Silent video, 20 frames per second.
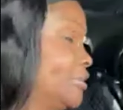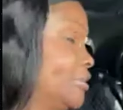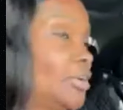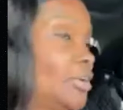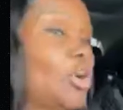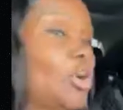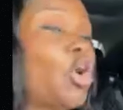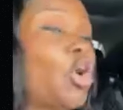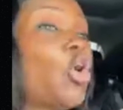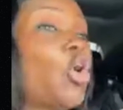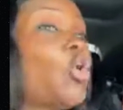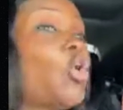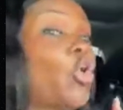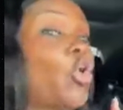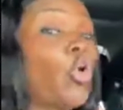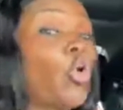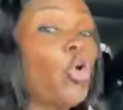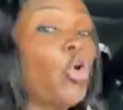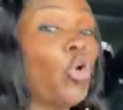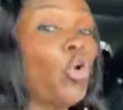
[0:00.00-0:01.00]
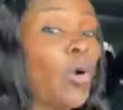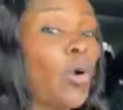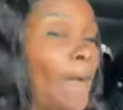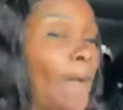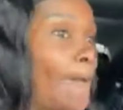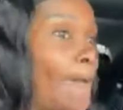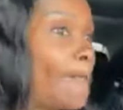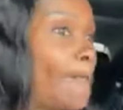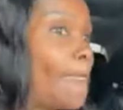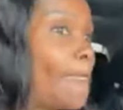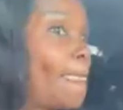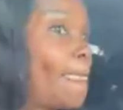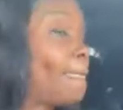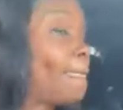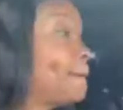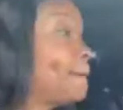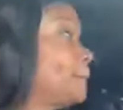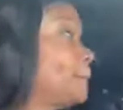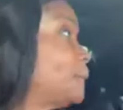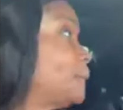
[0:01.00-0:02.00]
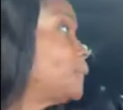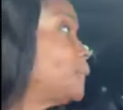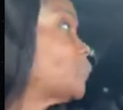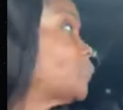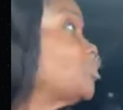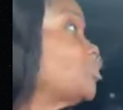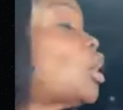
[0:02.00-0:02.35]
You were top three smartest people in your class.